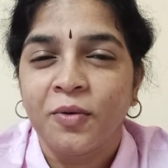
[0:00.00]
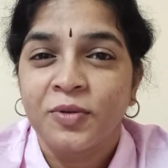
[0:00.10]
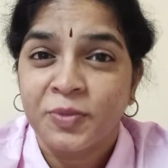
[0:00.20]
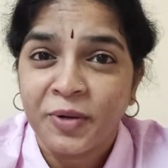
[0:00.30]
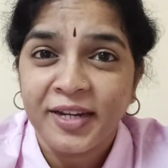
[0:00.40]

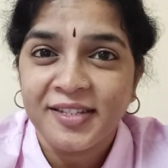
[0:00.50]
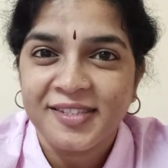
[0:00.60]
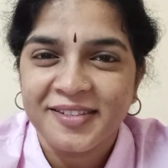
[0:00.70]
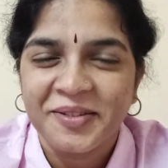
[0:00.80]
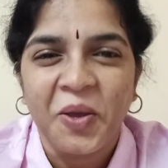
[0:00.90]

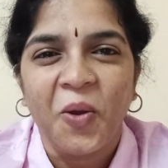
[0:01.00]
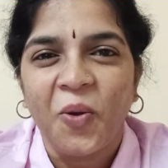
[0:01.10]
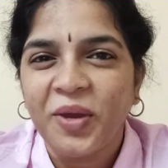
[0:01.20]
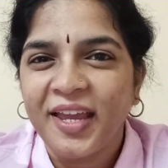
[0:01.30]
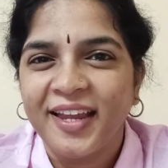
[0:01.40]
Surprised?
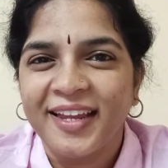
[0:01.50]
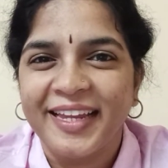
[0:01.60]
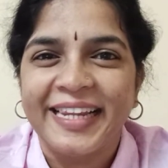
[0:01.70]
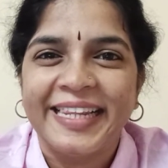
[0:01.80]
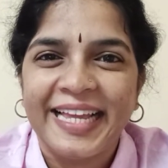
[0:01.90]

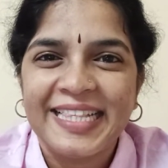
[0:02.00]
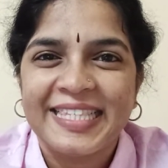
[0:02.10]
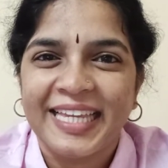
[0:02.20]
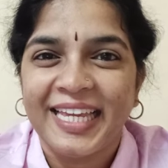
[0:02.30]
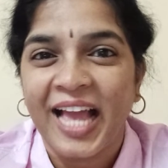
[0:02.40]
Okay, let's
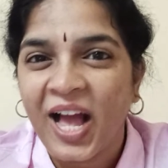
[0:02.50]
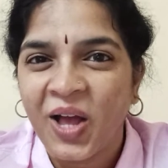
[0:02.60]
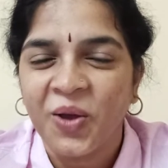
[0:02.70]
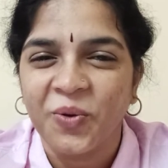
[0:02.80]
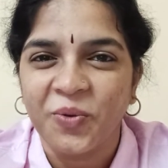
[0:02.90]
see
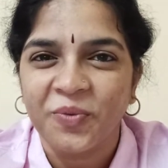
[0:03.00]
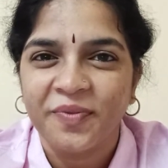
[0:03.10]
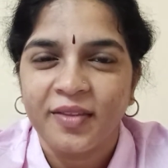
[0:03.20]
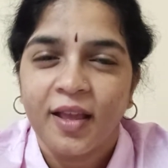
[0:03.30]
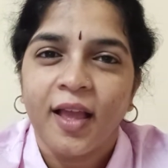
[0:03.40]
how.
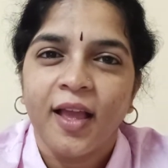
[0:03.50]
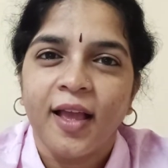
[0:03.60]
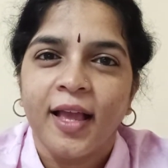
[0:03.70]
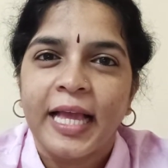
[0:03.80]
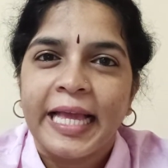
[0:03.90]

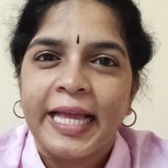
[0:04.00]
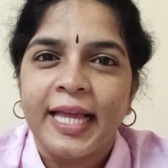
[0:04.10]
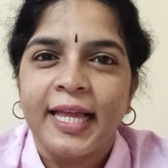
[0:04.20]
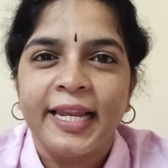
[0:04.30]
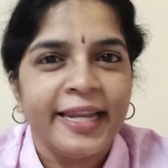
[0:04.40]

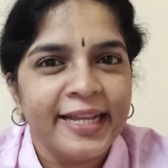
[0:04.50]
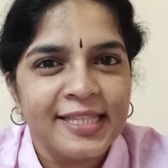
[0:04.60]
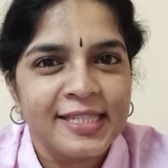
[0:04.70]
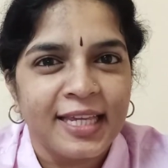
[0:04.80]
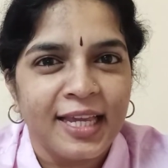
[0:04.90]

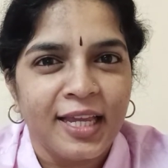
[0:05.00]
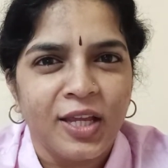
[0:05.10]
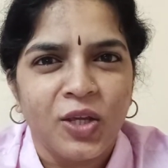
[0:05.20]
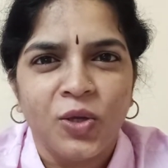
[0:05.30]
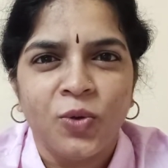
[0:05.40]
Let's say
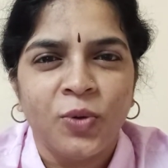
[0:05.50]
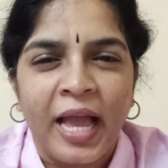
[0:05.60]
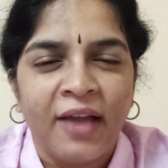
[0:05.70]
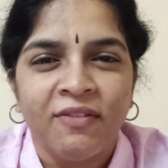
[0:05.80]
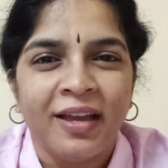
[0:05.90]
you
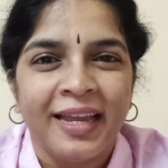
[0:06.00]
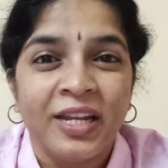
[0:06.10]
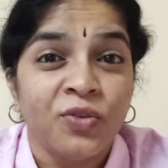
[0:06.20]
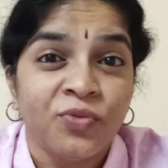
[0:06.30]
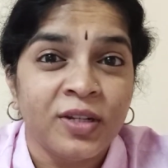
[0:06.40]
have an
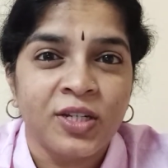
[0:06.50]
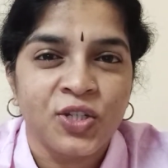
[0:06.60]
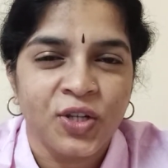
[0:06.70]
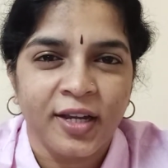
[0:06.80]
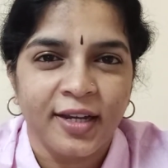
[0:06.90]
infant
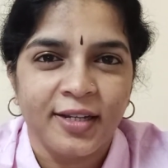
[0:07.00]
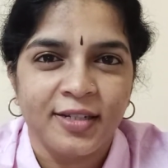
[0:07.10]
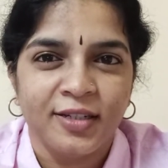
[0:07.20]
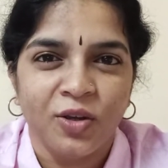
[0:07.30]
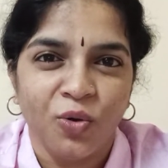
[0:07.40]
child
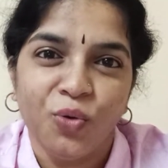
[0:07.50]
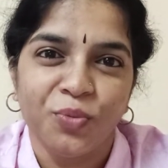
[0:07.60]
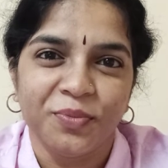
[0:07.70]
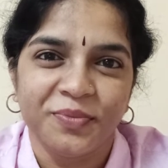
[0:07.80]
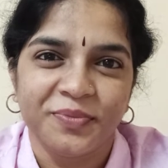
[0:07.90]
in your
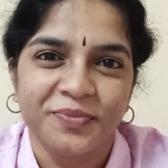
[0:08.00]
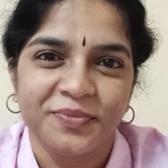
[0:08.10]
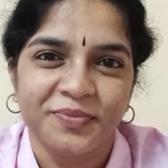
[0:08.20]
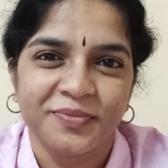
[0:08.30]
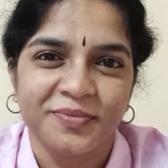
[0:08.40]
home
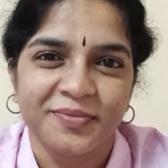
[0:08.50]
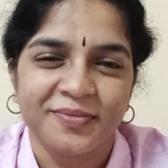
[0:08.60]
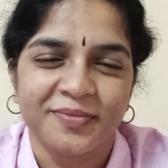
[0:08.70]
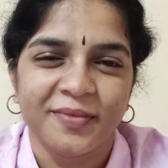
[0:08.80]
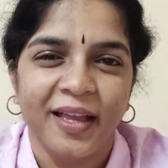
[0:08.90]

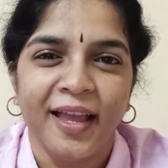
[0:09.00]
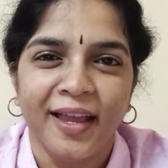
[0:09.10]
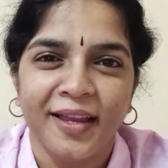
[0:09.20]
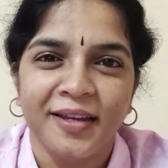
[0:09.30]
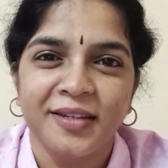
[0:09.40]

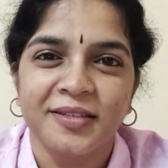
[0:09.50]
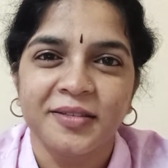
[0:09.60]
and